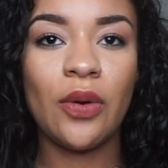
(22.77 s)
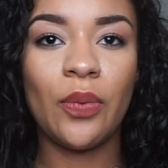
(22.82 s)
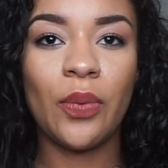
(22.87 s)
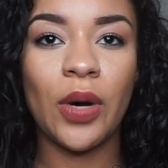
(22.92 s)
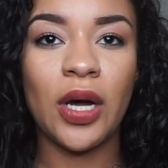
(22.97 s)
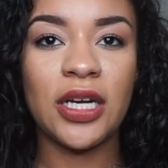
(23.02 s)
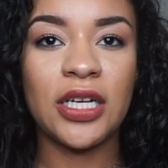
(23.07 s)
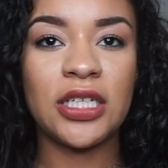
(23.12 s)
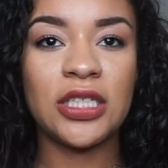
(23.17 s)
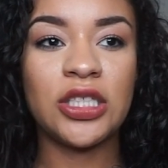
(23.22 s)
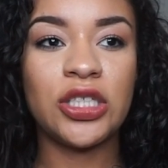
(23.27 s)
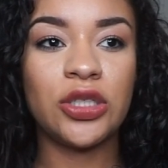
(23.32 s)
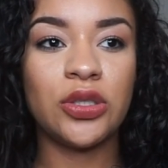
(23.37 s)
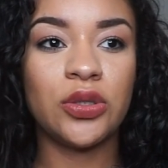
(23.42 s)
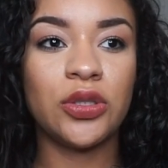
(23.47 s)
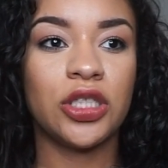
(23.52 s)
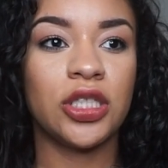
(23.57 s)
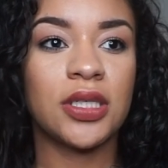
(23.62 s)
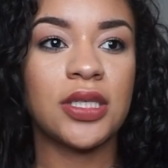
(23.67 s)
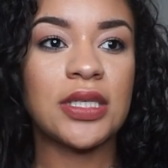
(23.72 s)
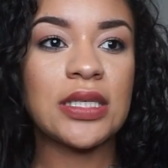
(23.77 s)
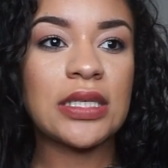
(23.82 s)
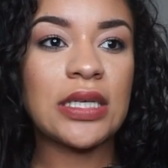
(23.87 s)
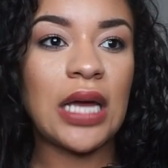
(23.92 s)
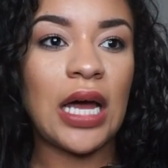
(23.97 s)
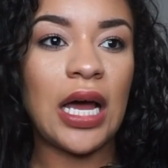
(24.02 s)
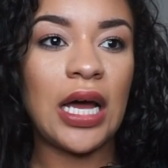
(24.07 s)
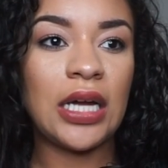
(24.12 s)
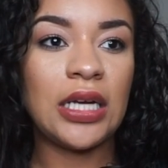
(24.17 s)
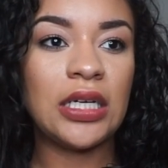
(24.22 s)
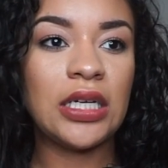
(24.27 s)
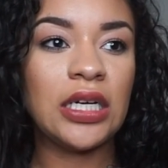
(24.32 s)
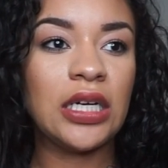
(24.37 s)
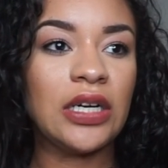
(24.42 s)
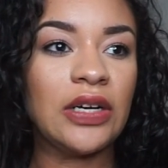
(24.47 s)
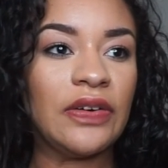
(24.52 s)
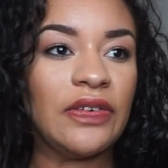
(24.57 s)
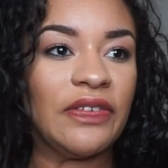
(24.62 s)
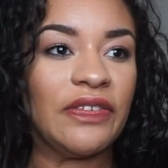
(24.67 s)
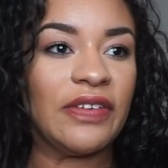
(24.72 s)
wanted to just kind
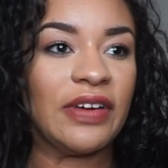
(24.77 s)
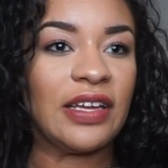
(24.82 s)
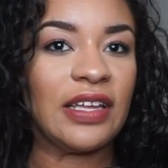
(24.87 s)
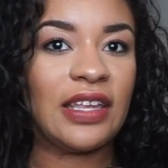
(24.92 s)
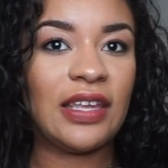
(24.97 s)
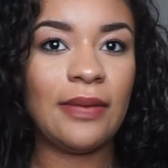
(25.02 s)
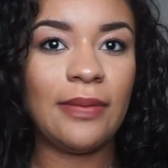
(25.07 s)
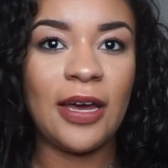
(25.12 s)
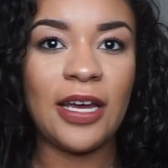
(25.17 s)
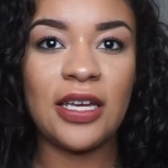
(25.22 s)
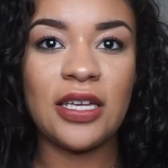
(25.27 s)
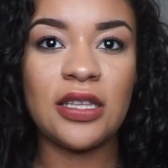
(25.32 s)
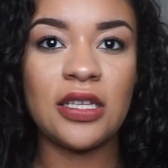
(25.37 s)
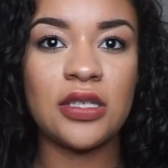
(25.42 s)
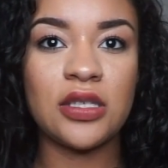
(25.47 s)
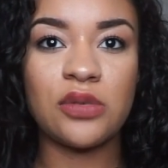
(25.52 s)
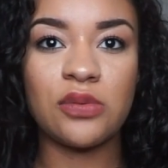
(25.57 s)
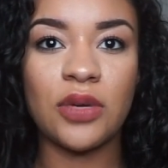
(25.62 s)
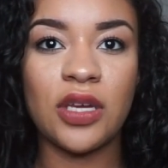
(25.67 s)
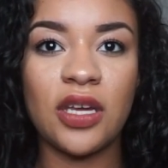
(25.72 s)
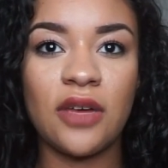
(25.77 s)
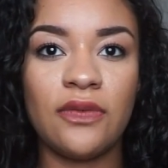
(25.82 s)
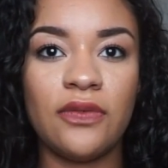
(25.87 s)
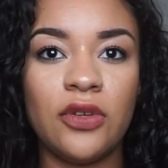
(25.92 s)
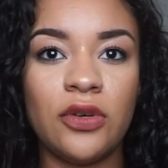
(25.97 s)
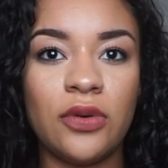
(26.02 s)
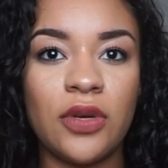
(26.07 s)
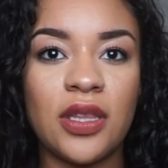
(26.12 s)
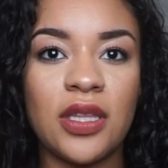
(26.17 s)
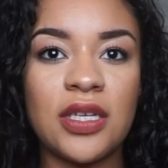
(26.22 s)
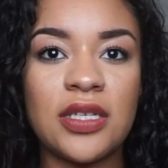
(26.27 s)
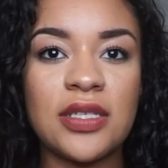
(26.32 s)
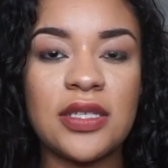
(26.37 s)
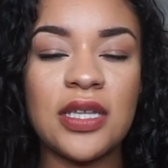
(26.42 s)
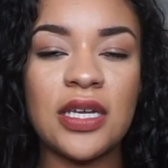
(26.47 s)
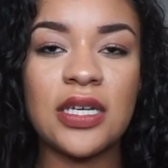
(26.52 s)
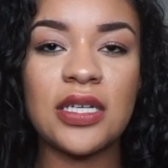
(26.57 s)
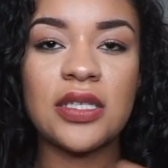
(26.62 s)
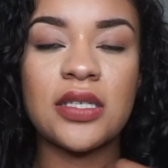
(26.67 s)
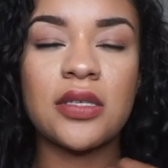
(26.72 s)
of get back in the swing of doing these
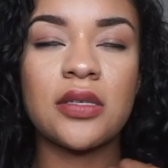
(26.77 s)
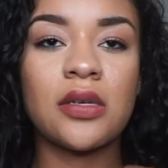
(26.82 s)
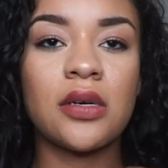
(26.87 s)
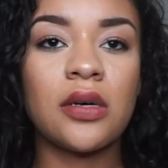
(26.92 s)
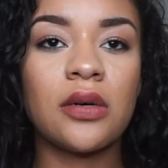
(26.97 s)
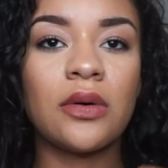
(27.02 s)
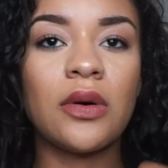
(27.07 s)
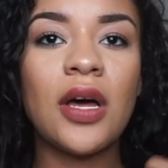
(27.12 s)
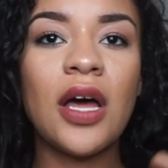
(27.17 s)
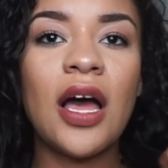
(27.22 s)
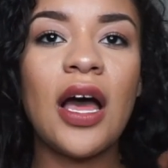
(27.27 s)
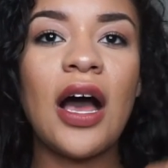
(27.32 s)
things so